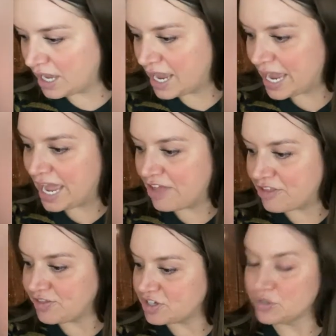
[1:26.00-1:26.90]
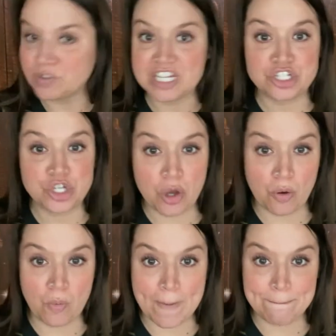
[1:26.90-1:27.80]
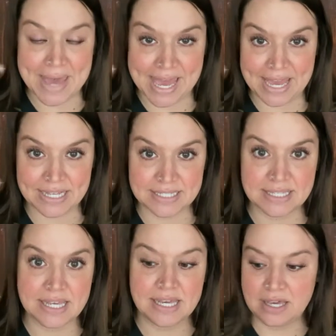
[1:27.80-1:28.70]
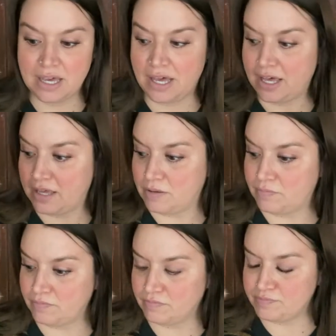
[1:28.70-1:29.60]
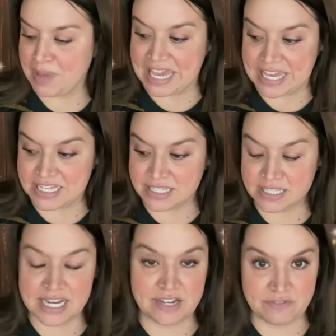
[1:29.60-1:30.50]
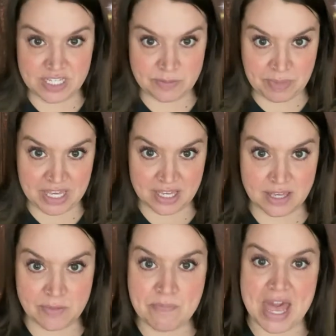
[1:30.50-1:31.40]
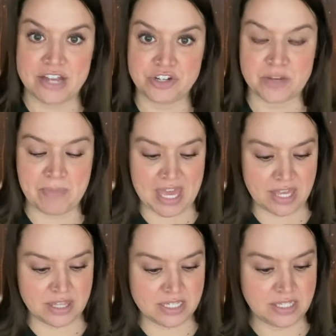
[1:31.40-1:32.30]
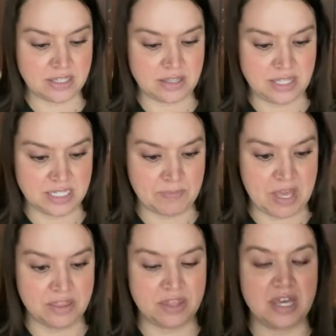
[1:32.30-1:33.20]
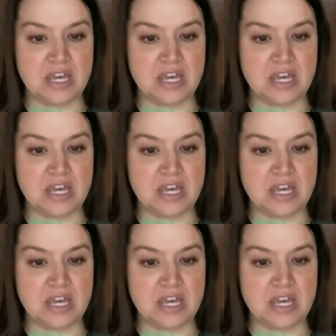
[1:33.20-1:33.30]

And then there's only 2 bags, baggies inside of this big magic bag this month.